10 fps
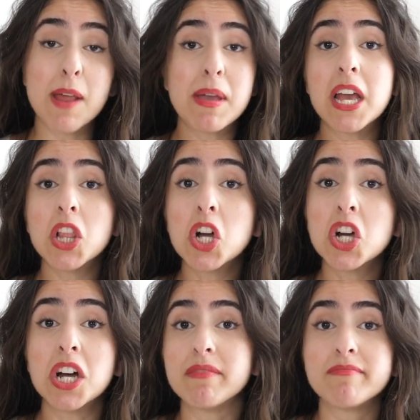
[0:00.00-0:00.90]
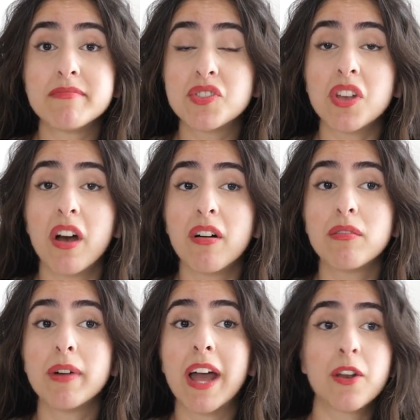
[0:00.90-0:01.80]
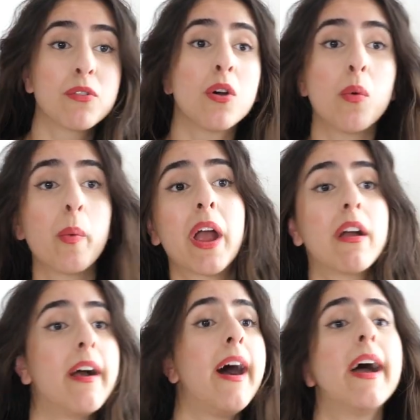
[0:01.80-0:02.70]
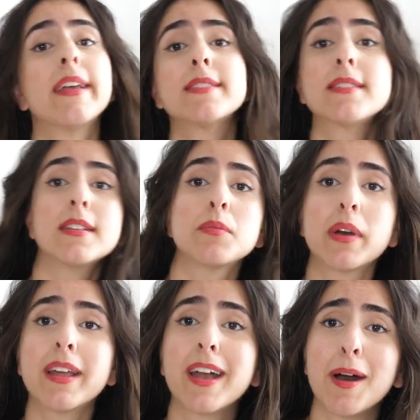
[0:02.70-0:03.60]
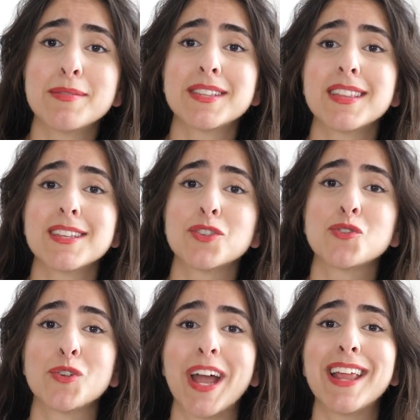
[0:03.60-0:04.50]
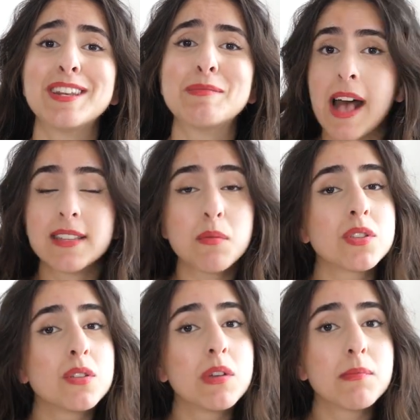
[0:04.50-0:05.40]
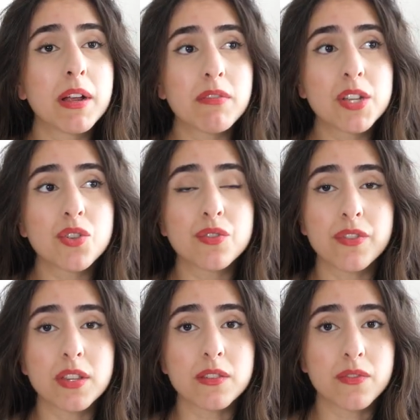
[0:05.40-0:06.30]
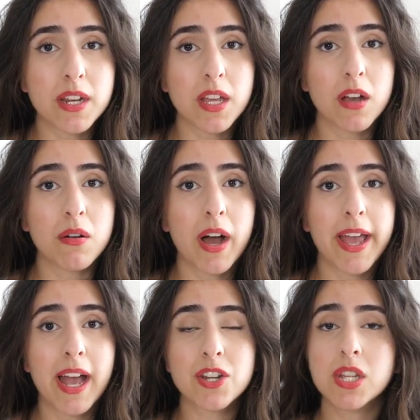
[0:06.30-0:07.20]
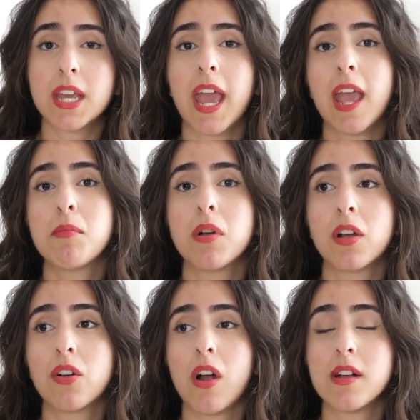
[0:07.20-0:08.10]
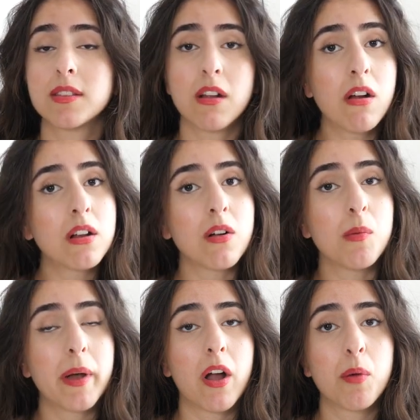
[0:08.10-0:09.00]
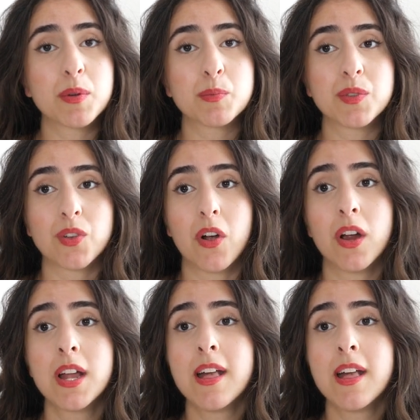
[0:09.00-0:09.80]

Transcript: of make it look good. So I don't know where I sit when it comes to this trend. As I was doing my research for this video, I actually came across an article by Harper's Bazaar